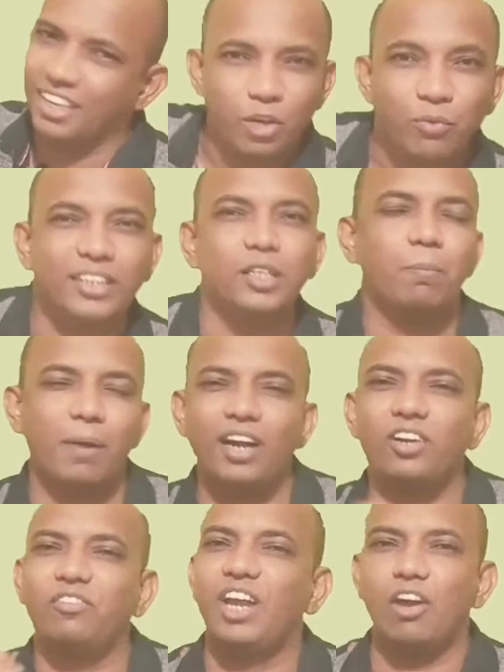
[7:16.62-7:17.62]
in the divisor
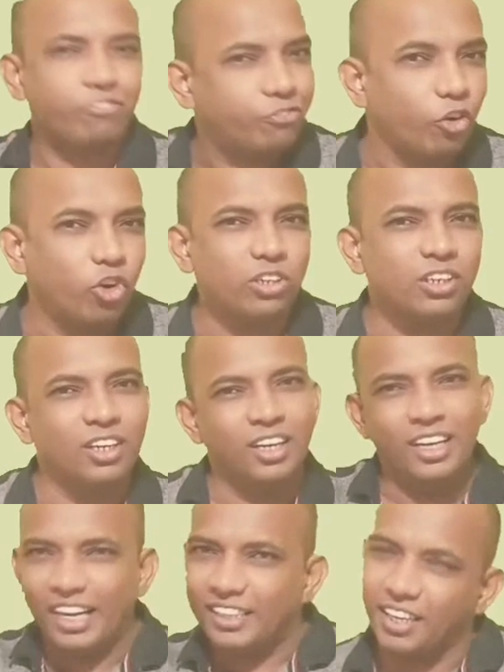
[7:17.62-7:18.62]
part, we have
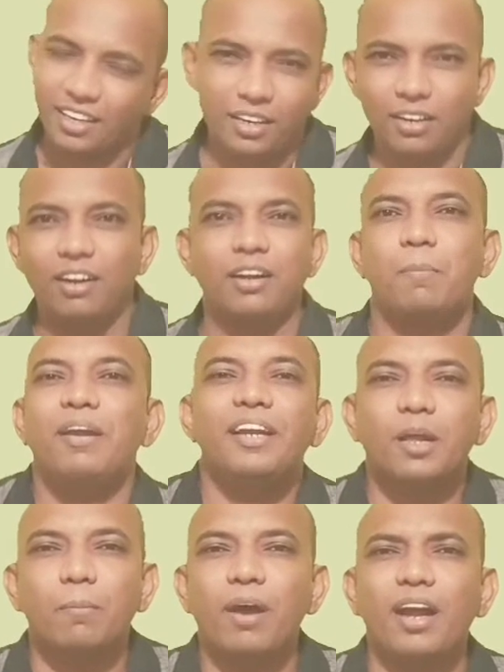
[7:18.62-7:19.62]
4 in the
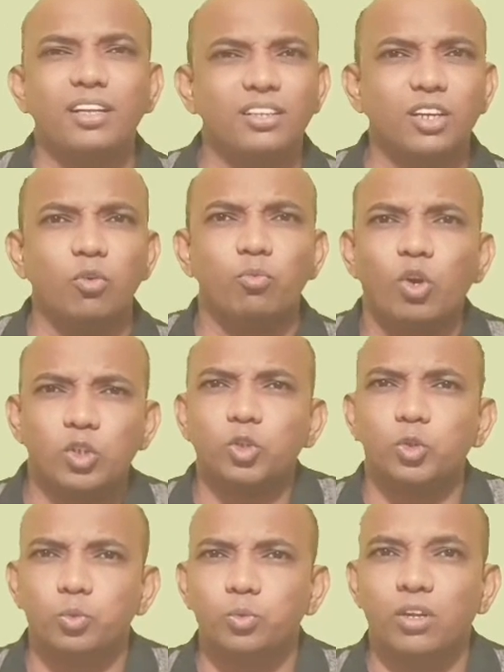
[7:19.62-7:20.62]
remainder part. Then
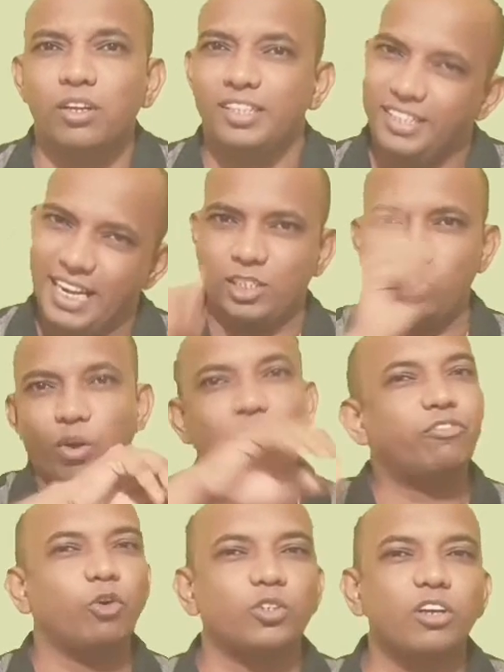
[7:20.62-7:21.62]
what to do? Yes,
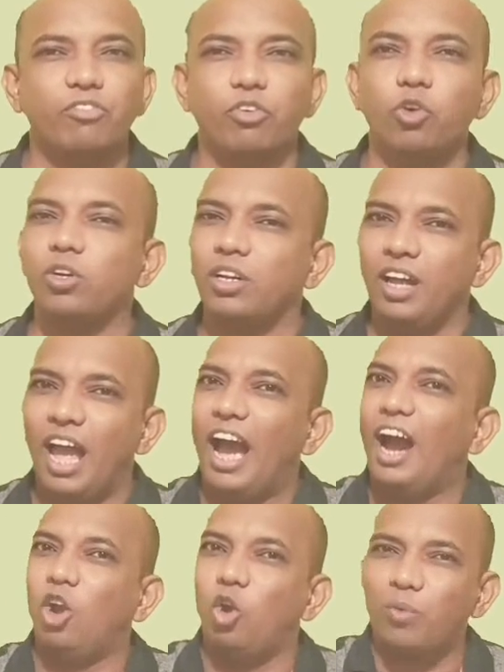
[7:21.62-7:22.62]
1 4s are 4
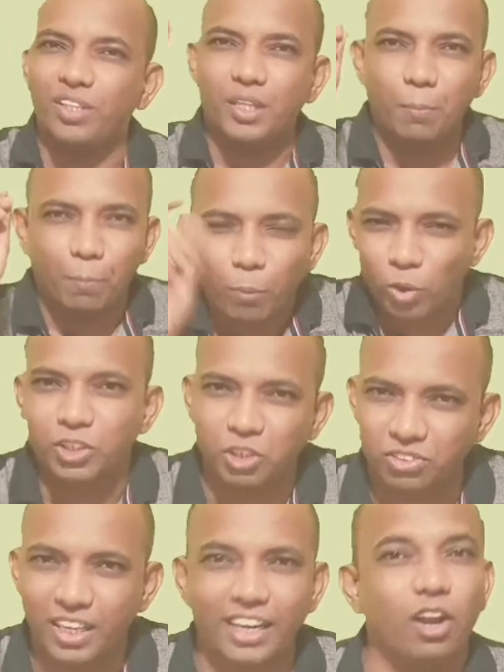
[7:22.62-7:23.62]
along with the
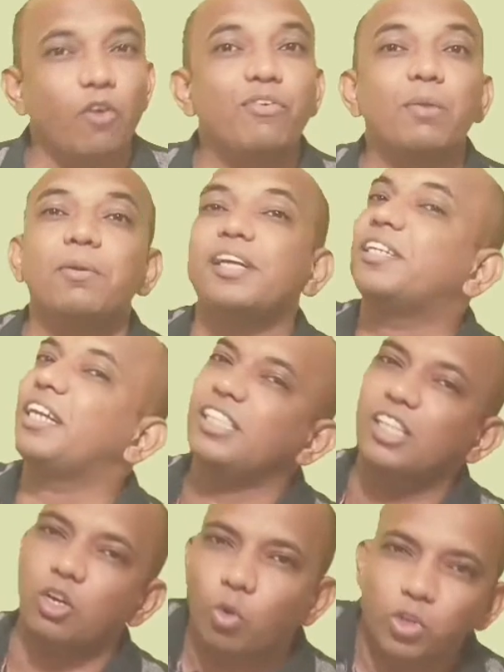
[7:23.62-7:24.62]
positive sign will be
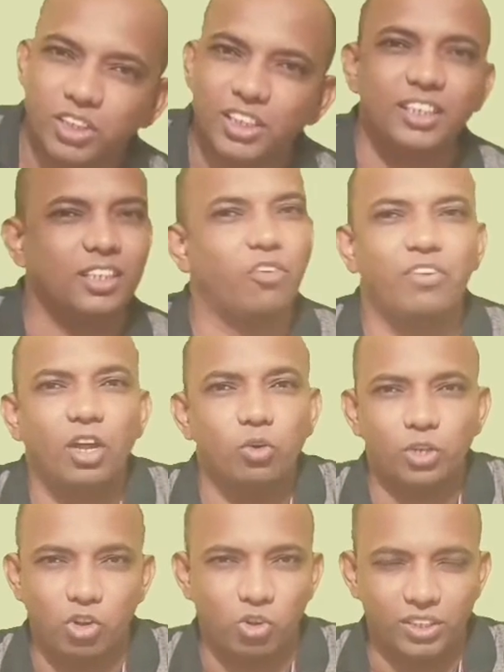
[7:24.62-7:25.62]
written in the quotient, the
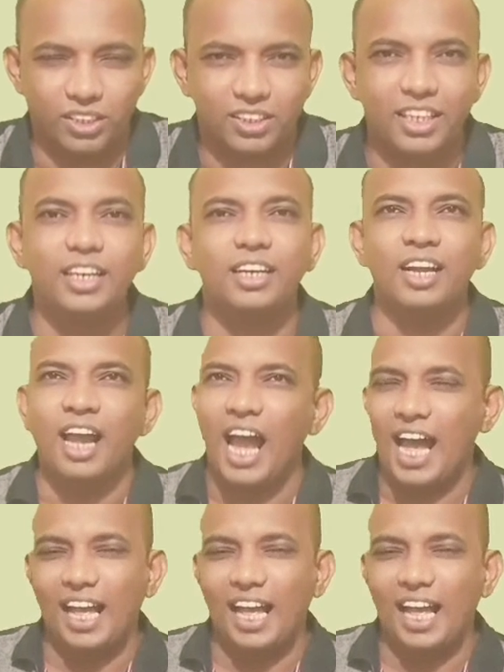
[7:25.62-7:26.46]
way are looking on the screen.